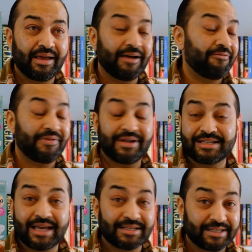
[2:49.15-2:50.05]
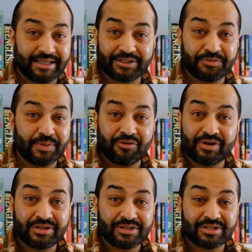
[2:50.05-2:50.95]
a fantastic
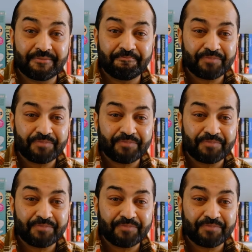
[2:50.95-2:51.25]
experience.